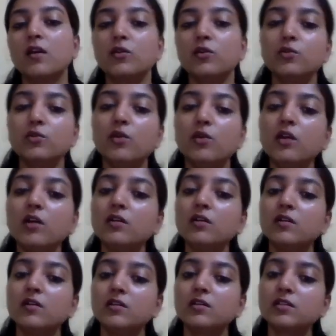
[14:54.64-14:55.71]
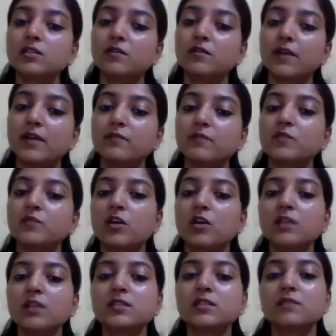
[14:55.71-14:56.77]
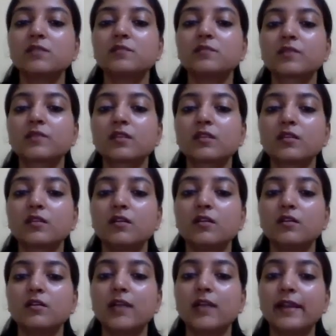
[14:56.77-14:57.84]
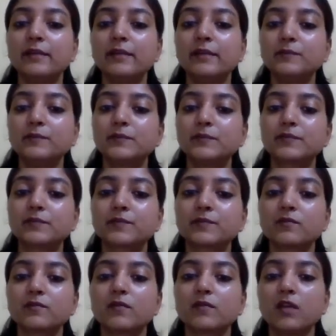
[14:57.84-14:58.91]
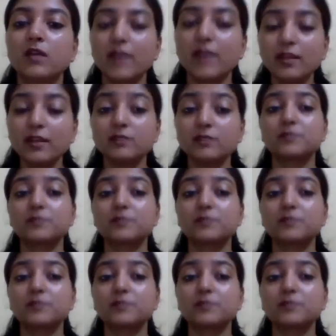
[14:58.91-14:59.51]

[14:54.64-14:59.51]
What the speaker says: Do not survive. That's died, right?